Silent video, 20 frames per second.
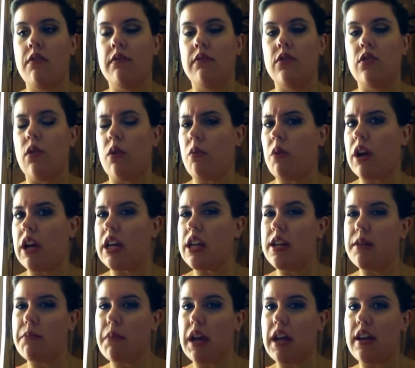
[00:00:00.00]
Do I want to
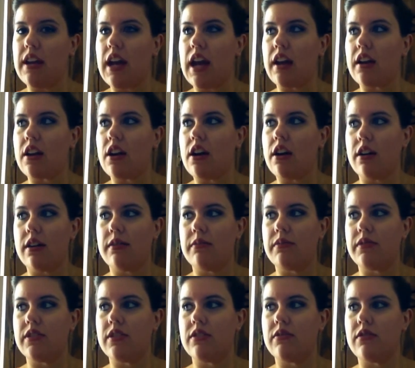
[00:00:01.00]
keep my net
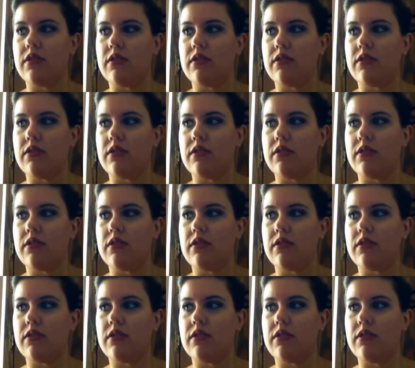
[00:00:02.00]
carbs